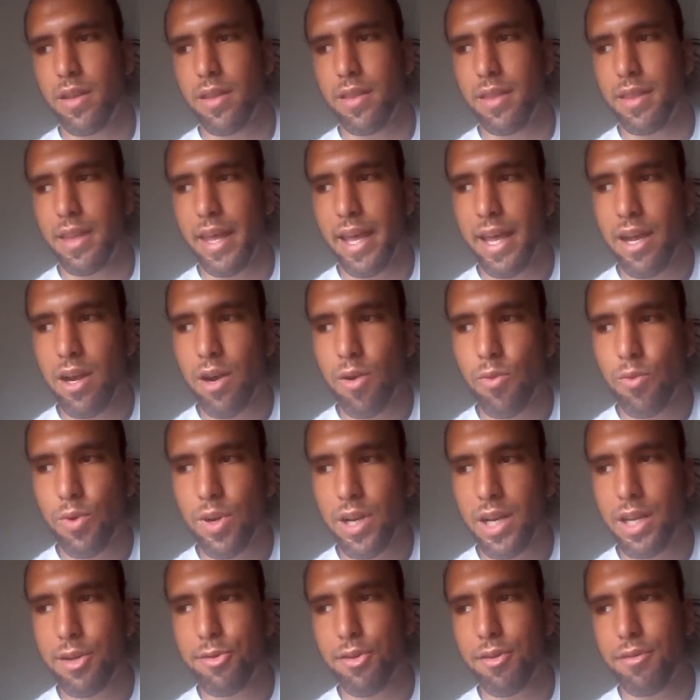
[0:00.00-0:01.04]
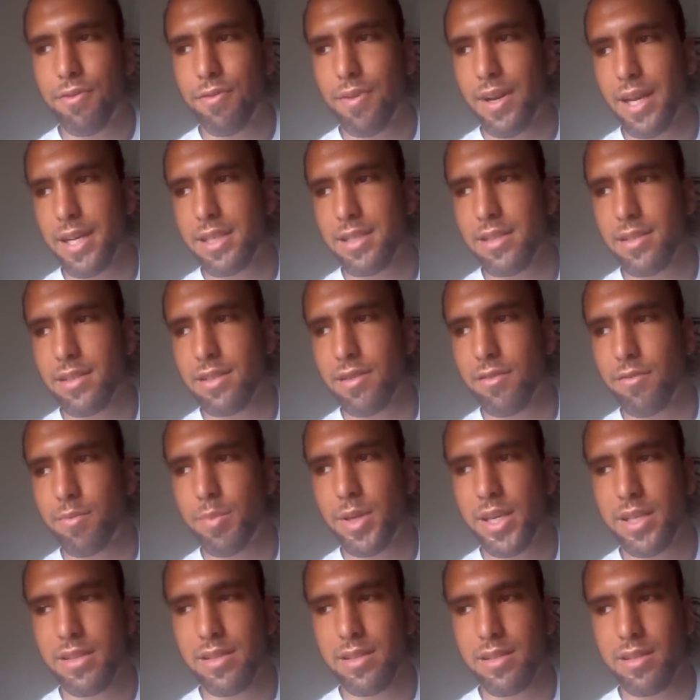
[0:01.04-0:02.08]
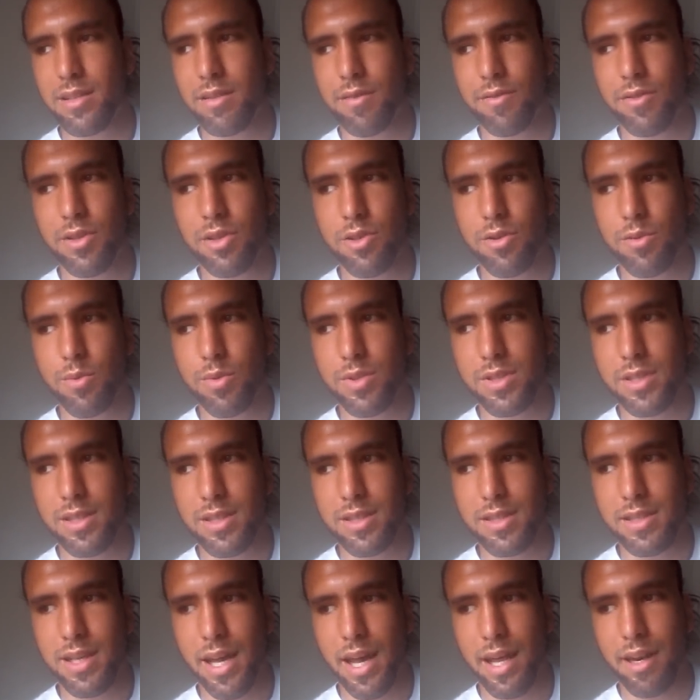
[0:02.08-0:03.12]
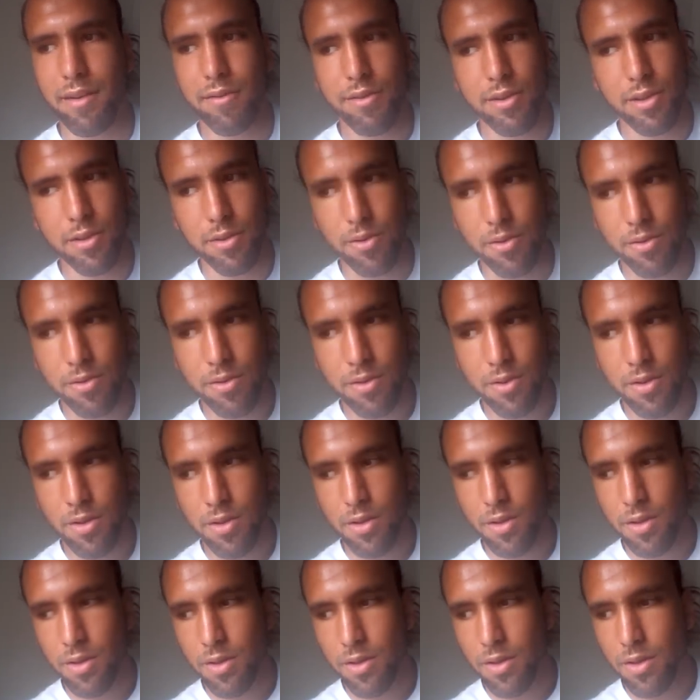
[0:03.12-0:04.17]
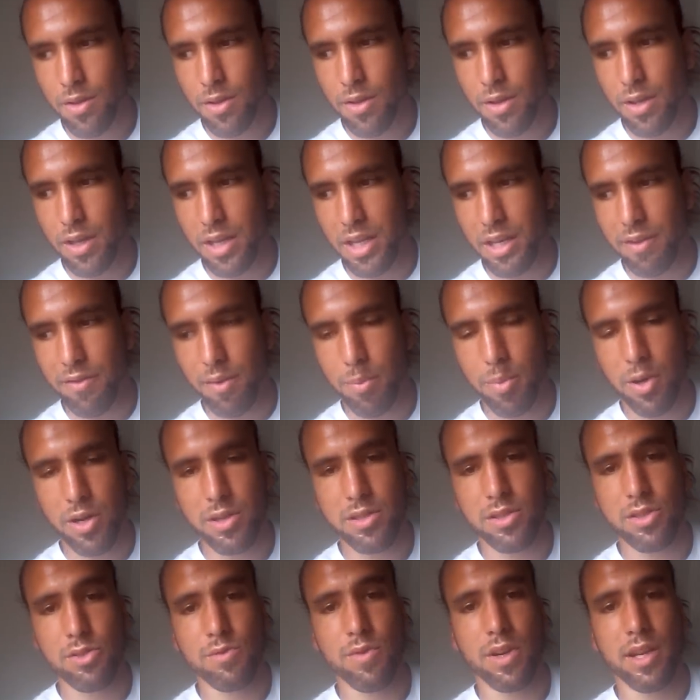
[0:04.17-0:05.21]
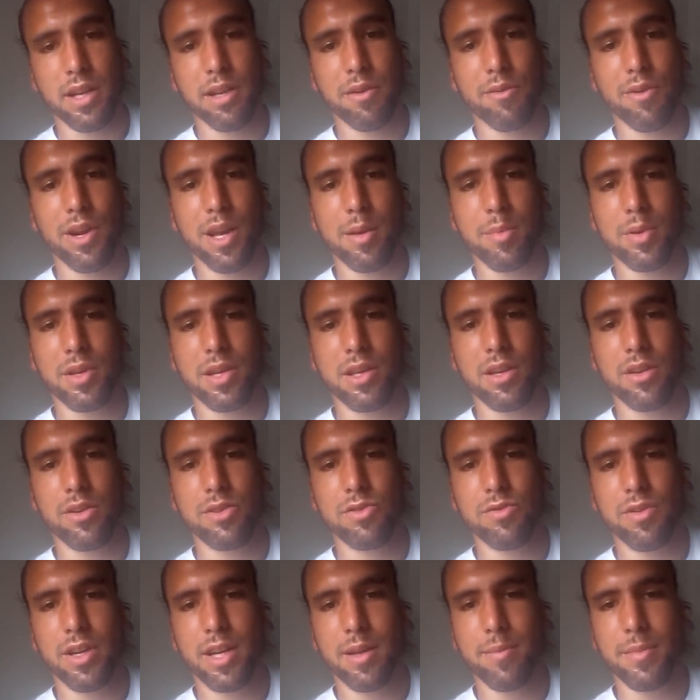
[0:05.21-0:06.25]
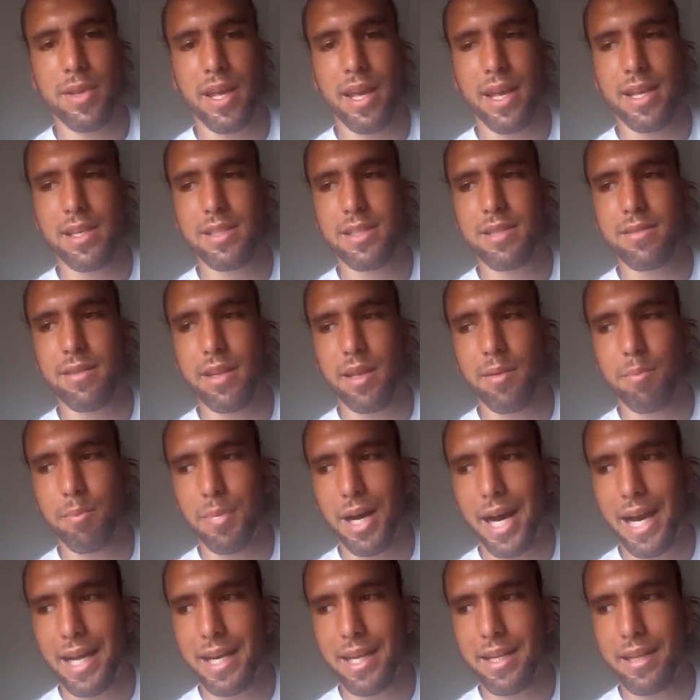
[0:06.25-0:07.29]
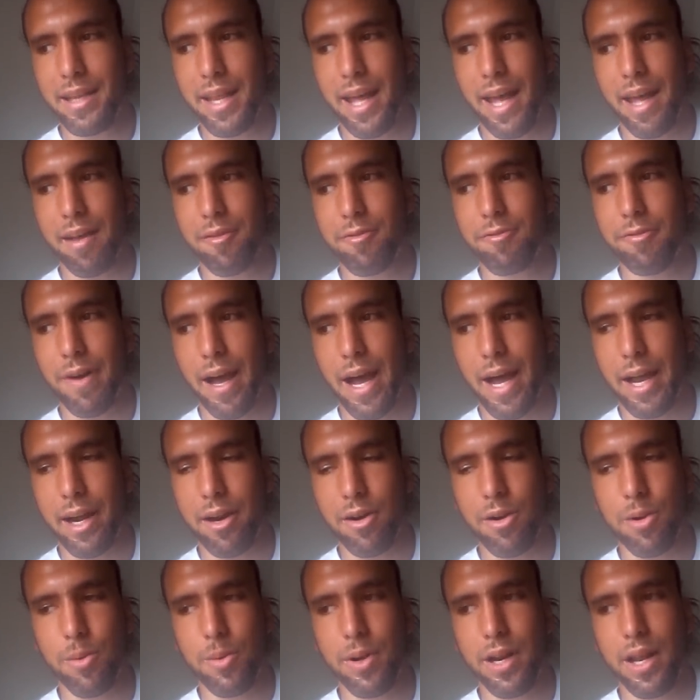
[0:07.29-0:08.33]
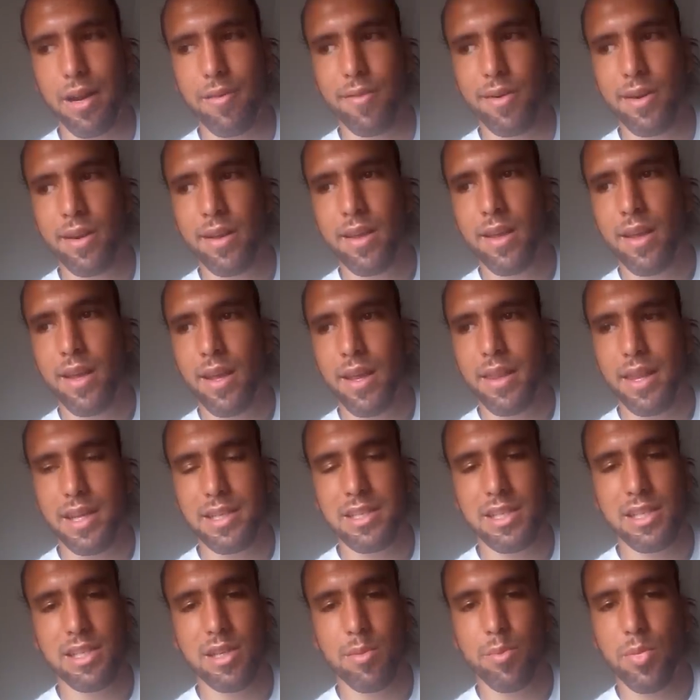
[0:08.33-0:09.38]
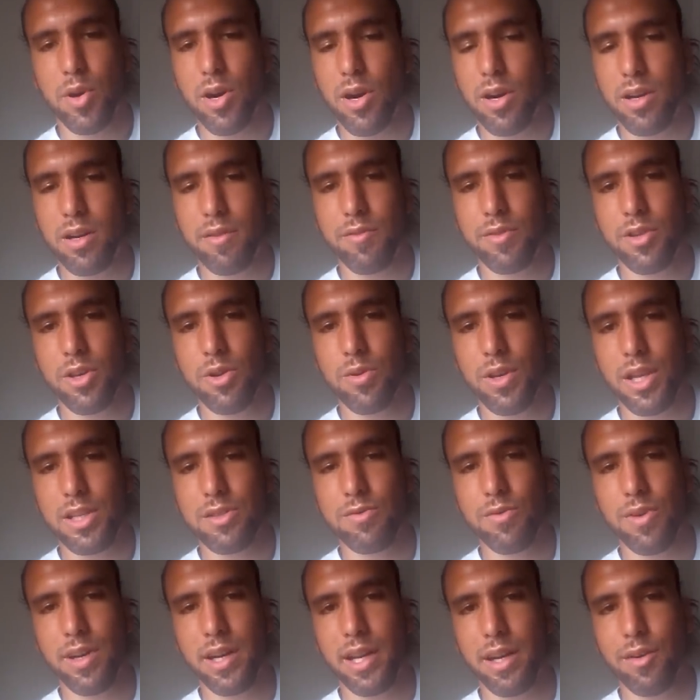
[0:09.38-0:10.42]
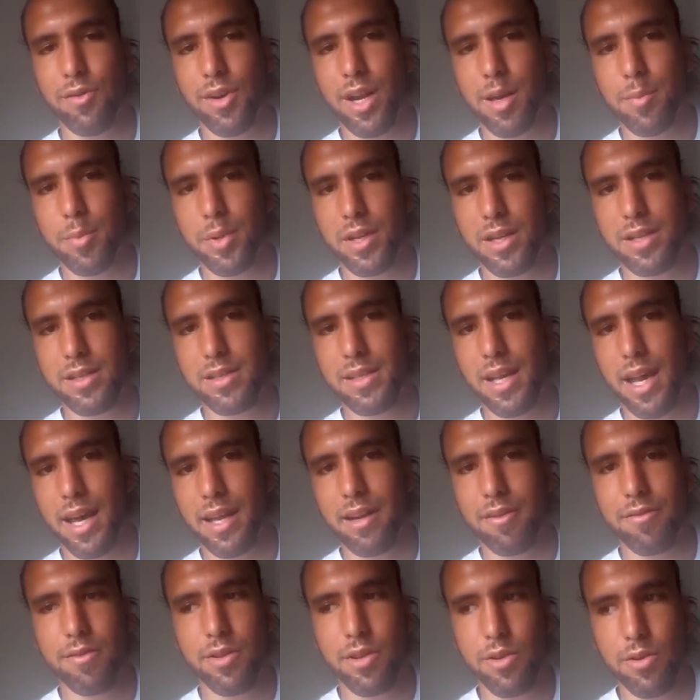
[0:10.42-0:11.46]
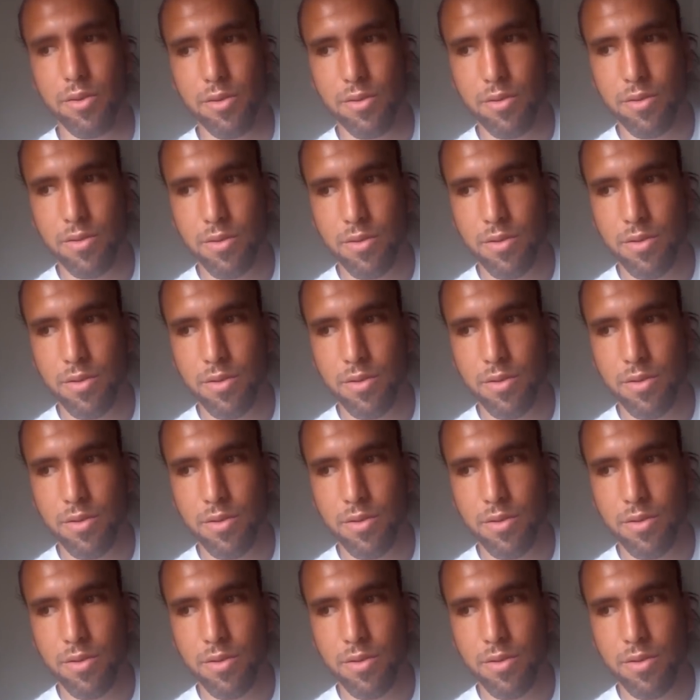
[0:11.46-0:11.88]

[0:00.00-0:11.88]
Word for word: they are really reflections of pieces of you, what's inside of you. And if a person's running rampant in your dream that has embodied that fire or whatever, that's just a part of you that's running rampant inside of you.